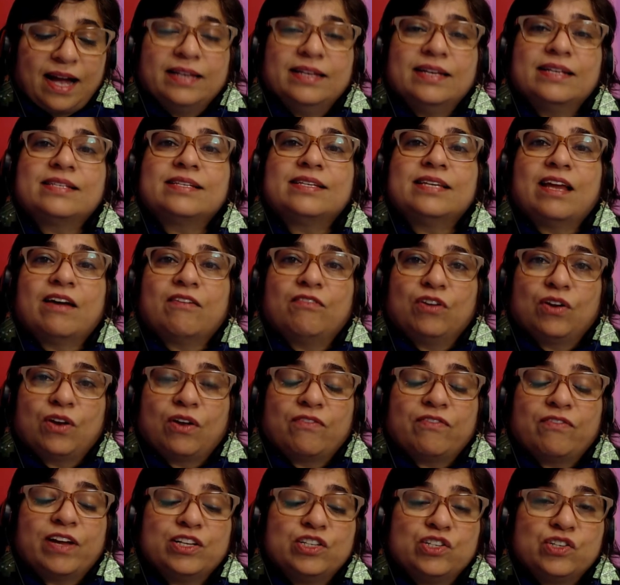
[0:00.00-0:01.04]
In
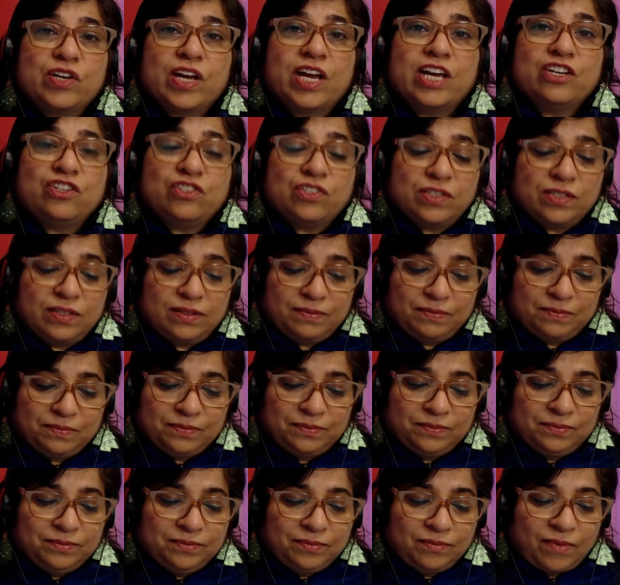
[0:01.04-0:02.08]
peace is the
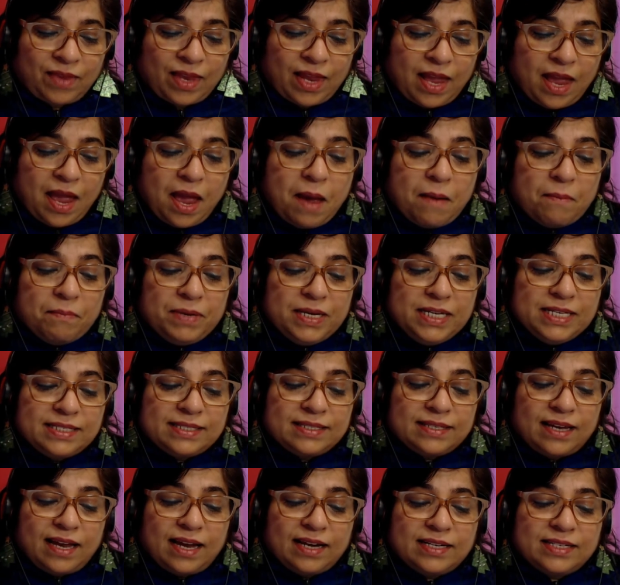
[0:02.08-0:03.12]
highest level of
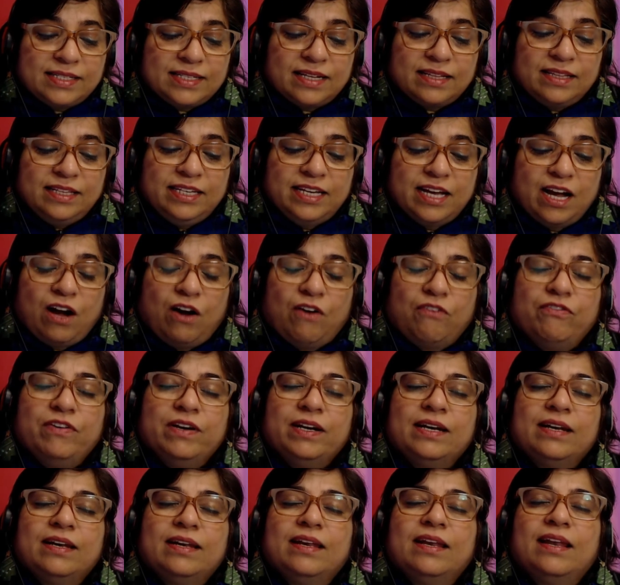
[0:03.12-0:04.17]
education.
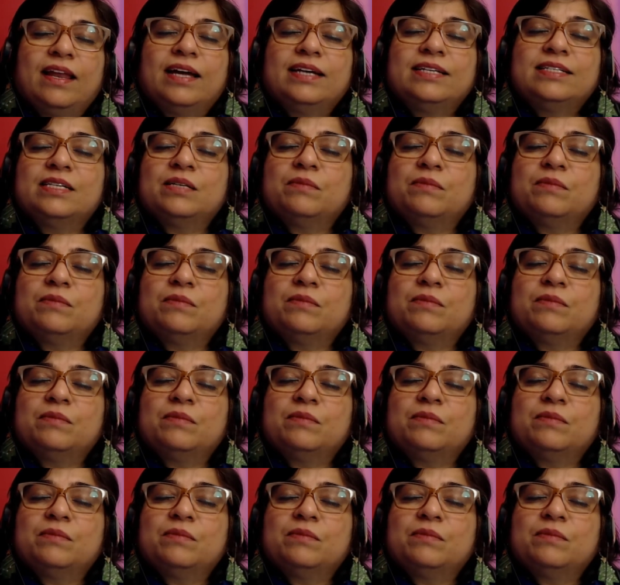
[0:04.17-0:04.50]
Peace